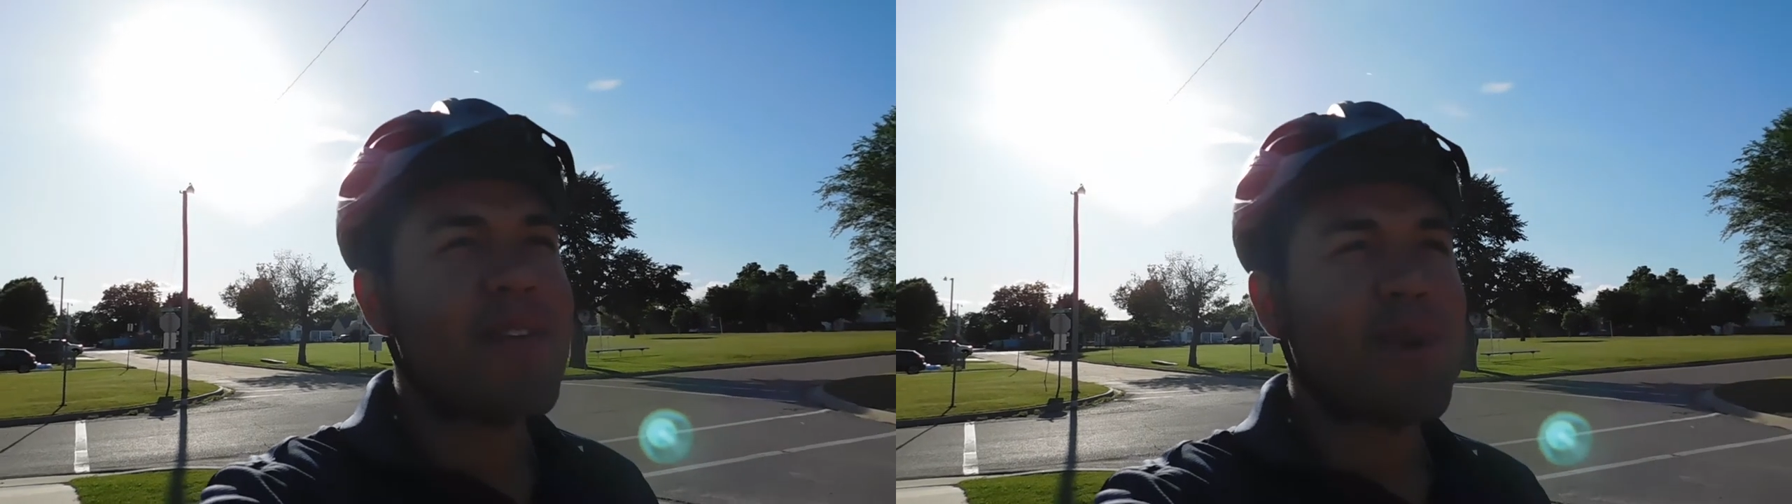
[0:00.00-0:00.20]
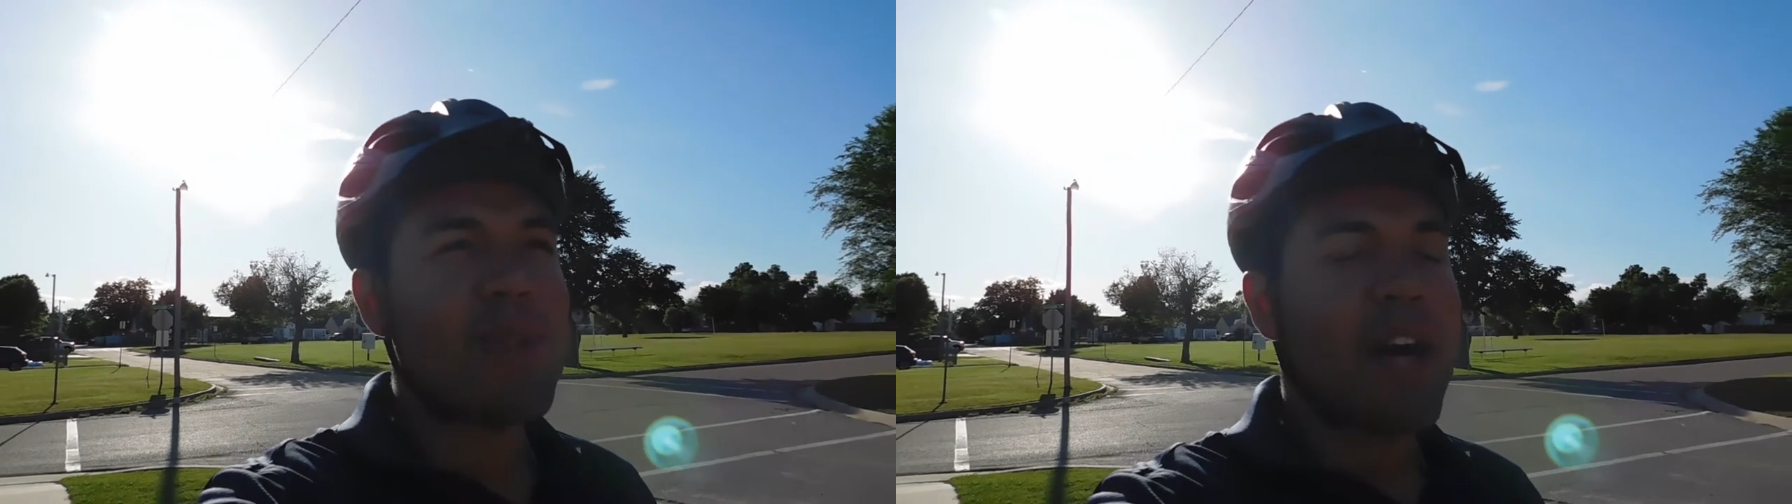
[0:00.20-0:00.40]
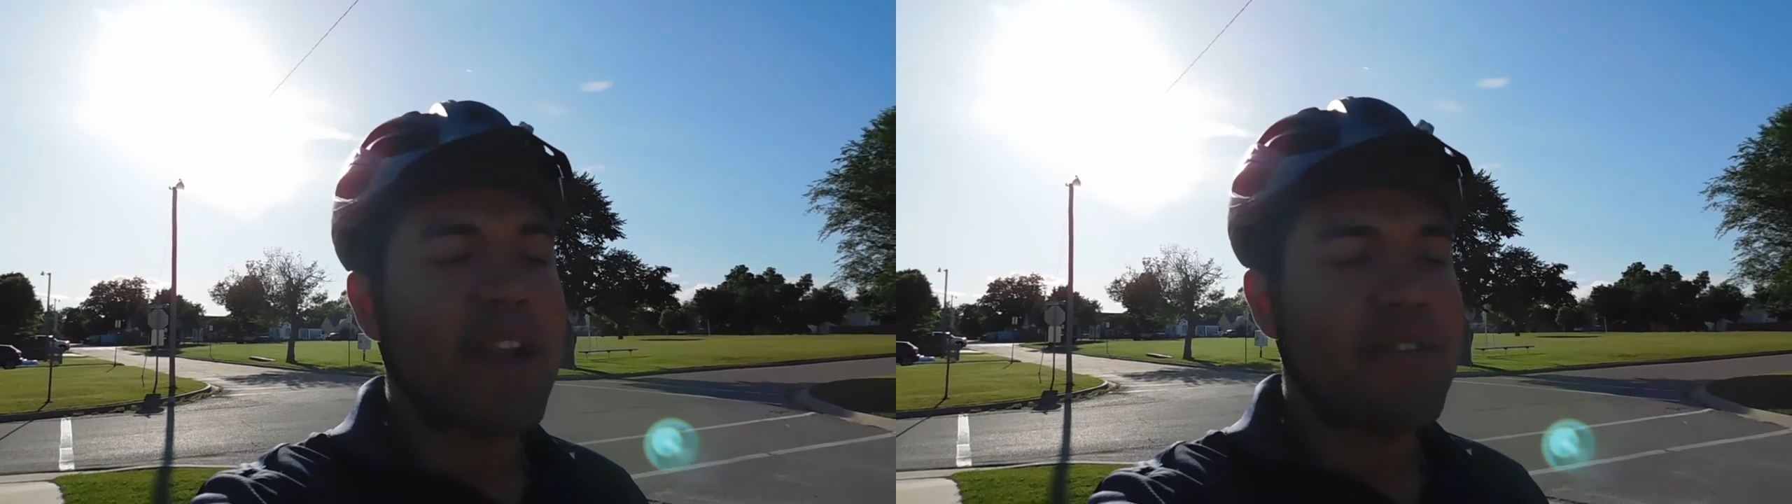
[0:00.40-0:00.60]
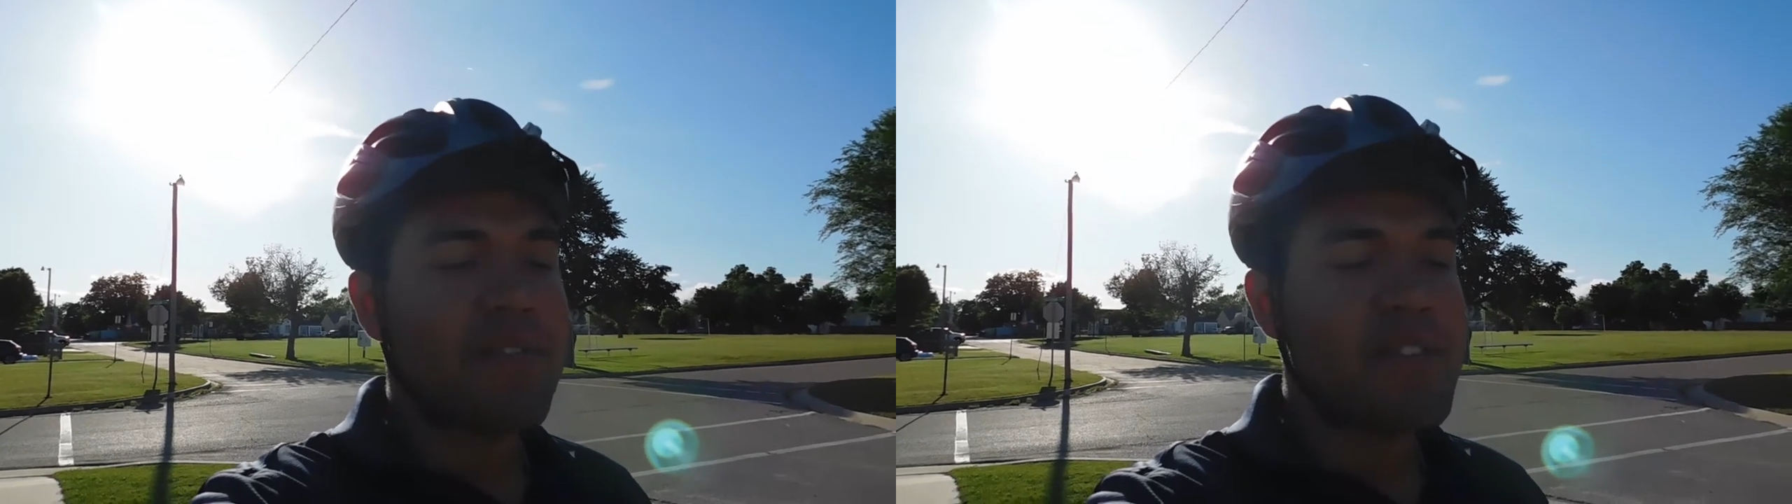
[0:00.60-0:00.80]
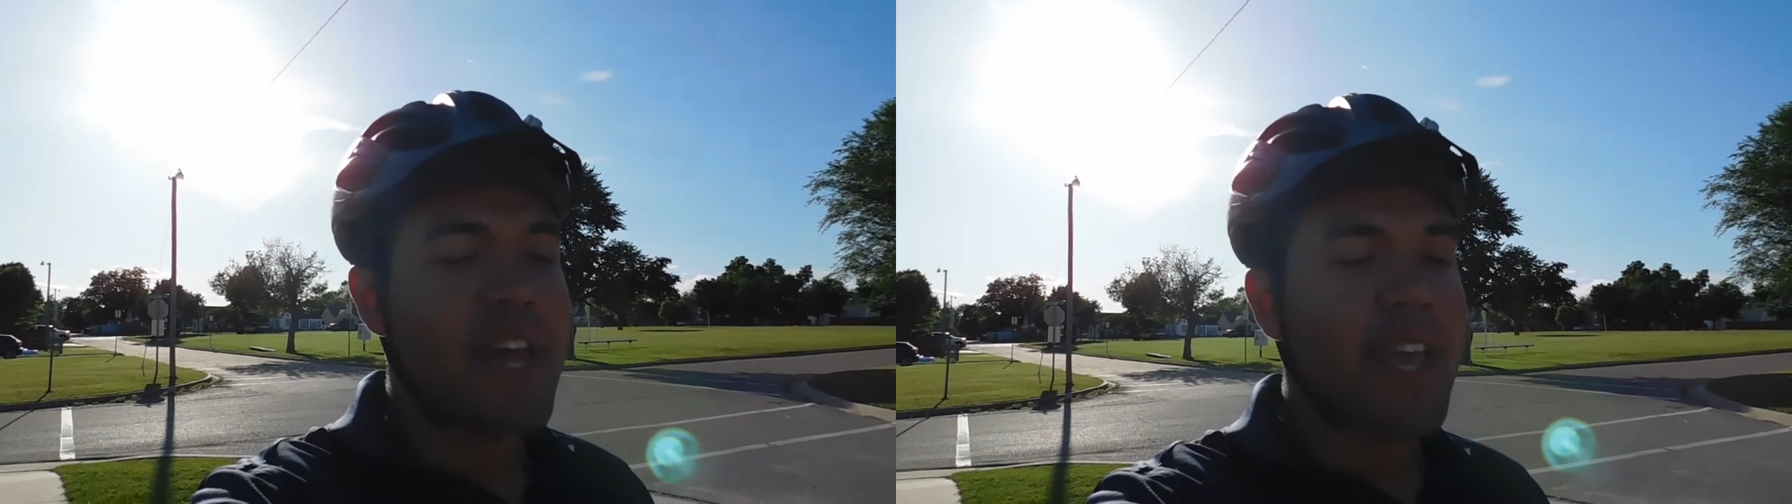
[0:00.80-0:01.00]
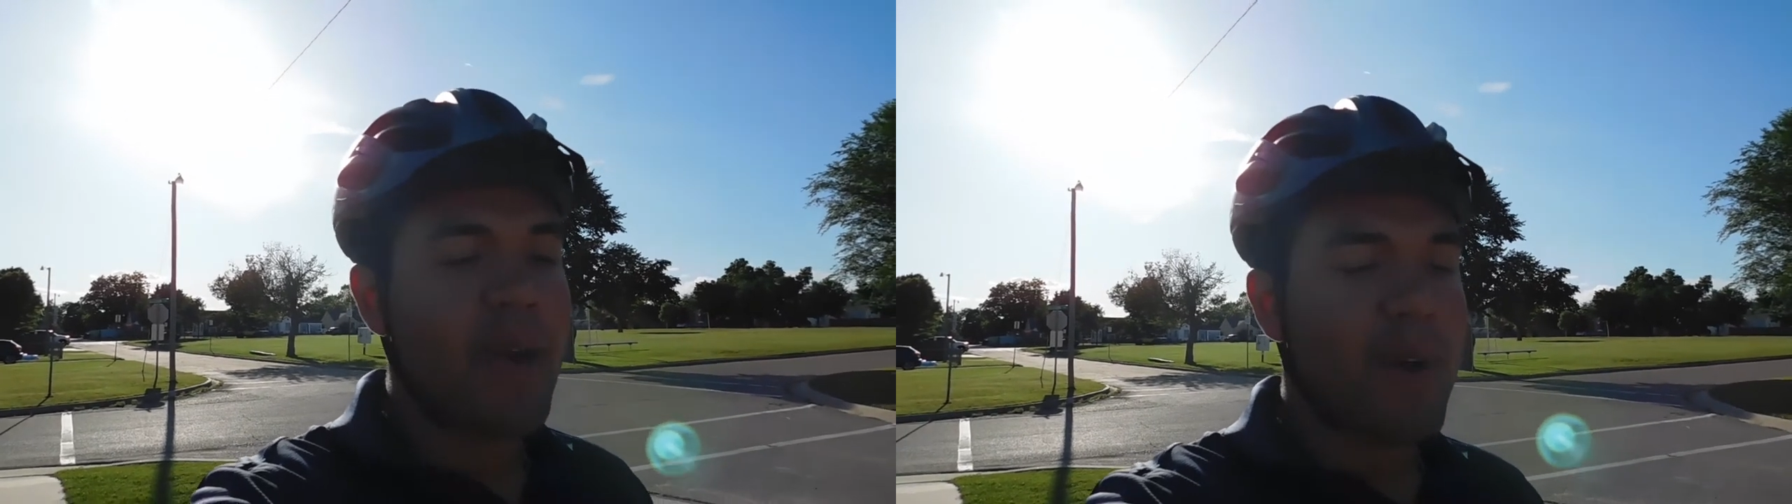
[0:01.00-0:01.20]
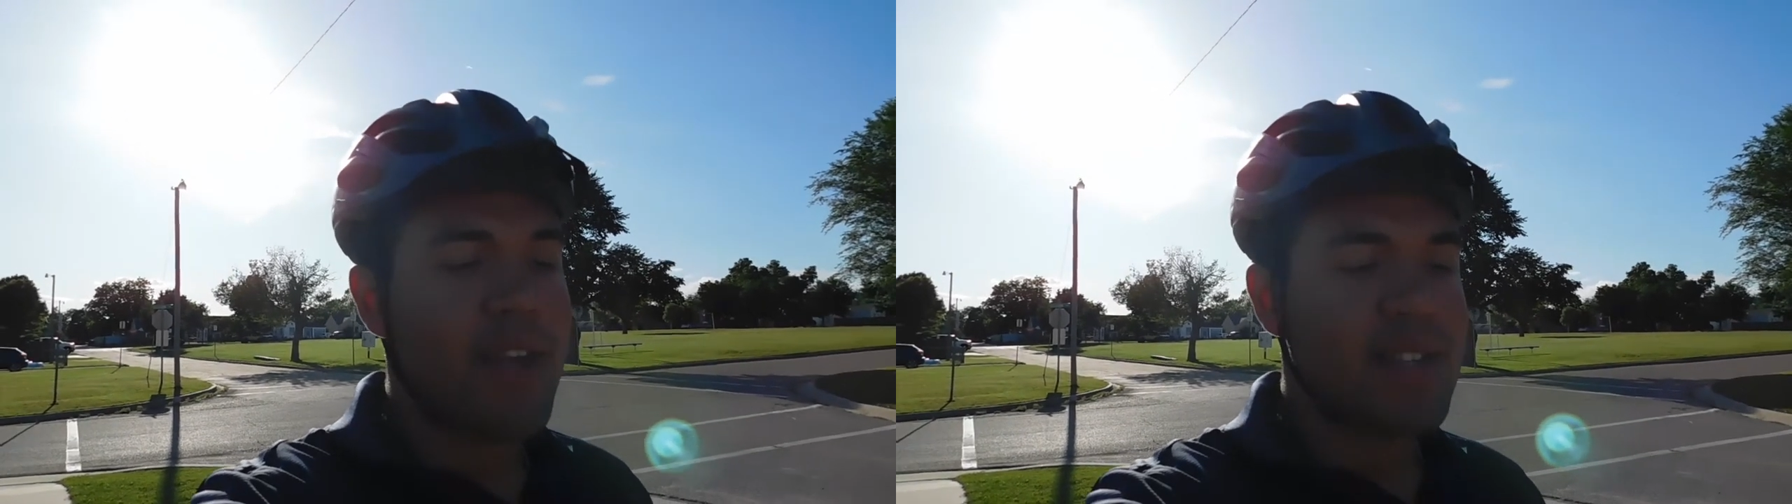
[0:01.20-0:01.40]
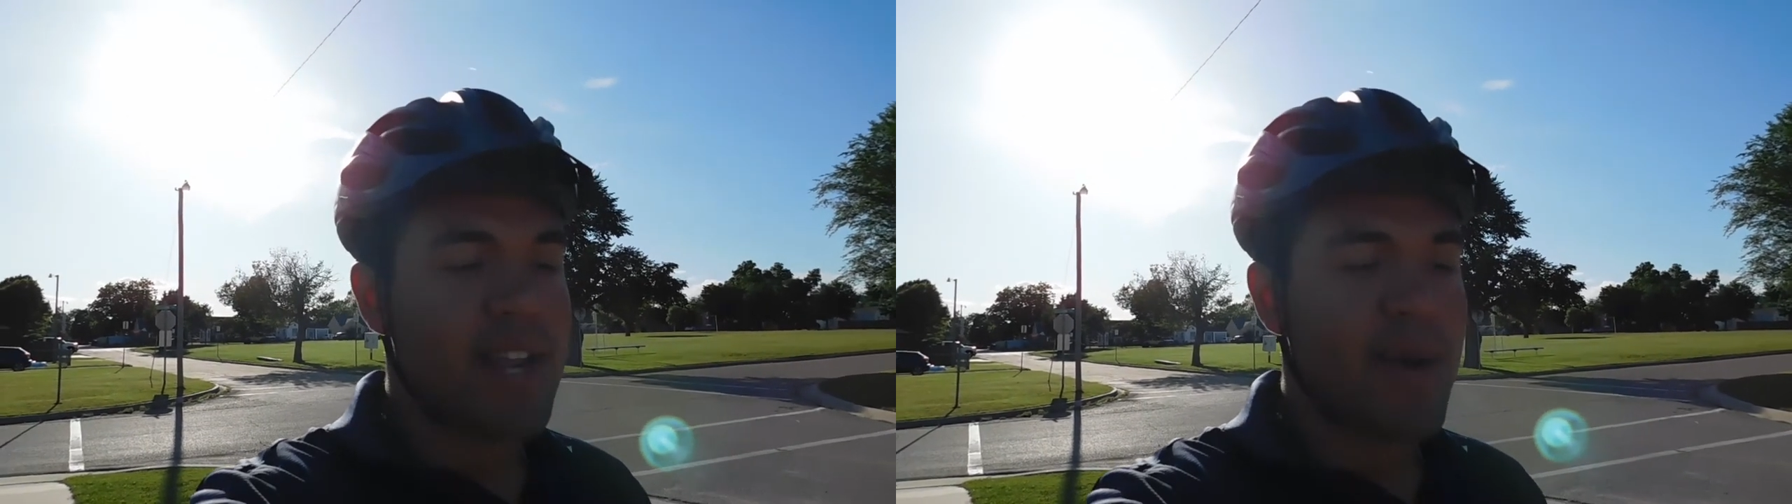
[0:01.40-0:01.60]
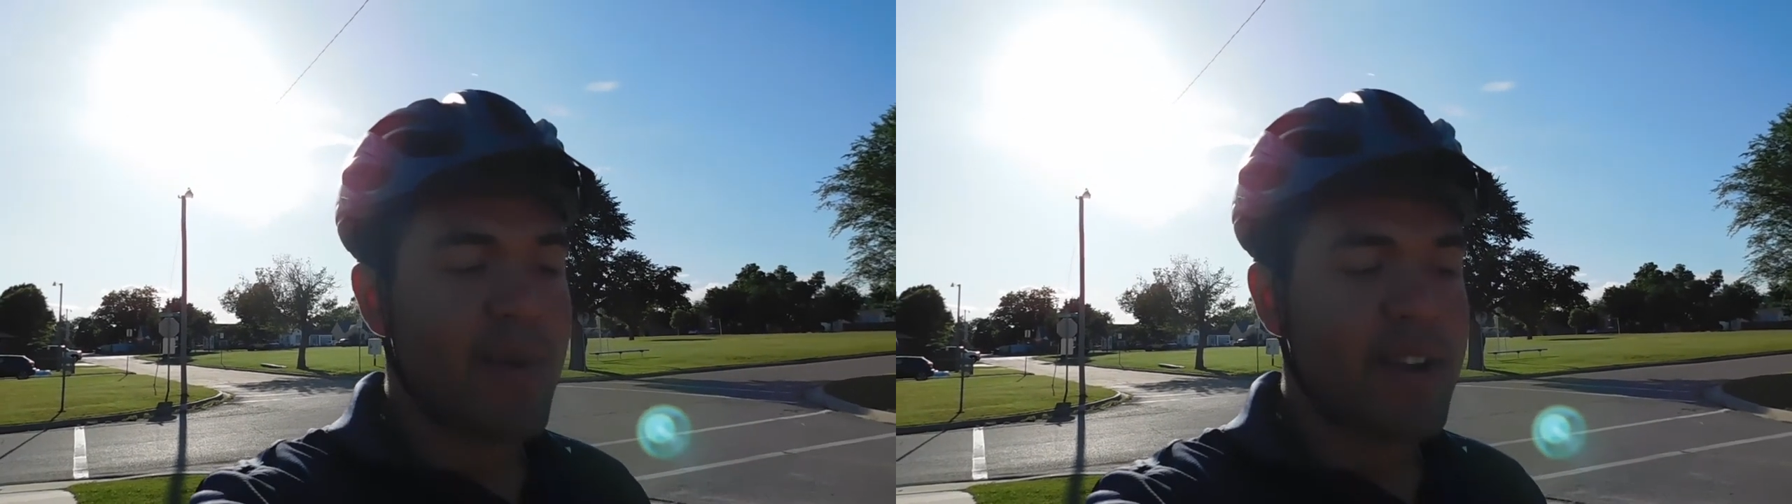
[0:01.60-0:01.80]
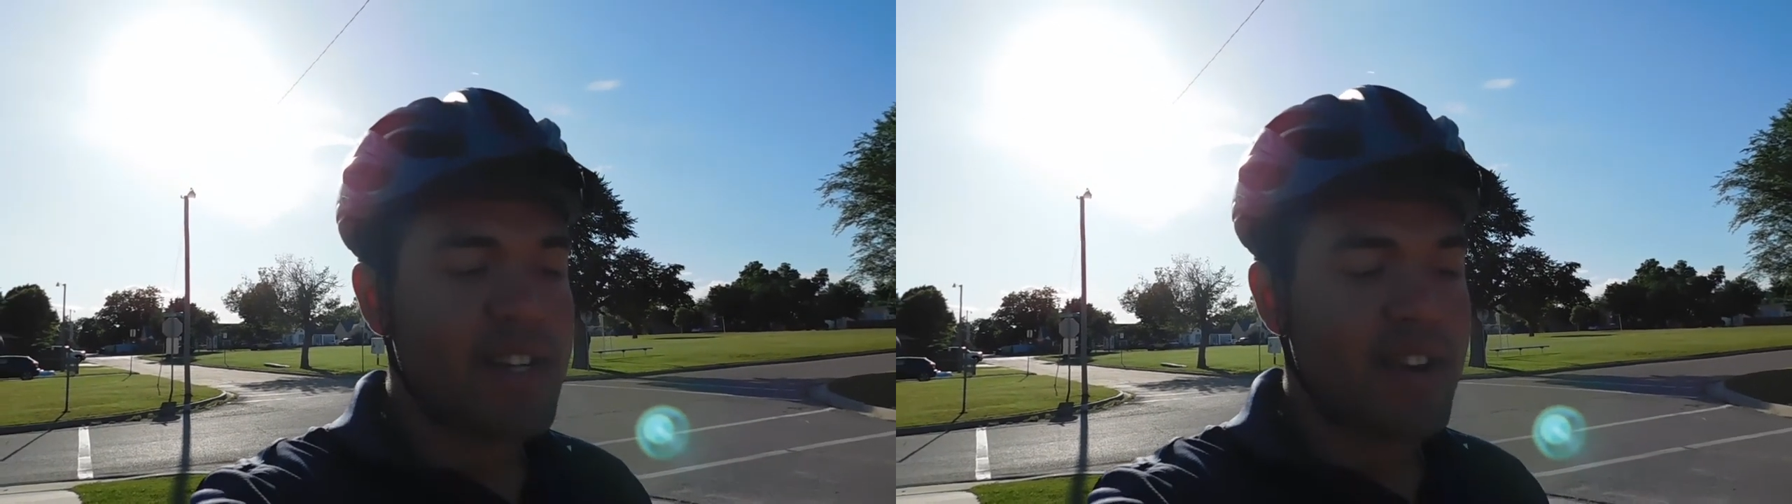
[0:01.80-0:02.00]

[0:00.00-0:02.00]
There were a lot of takeaways that I wanted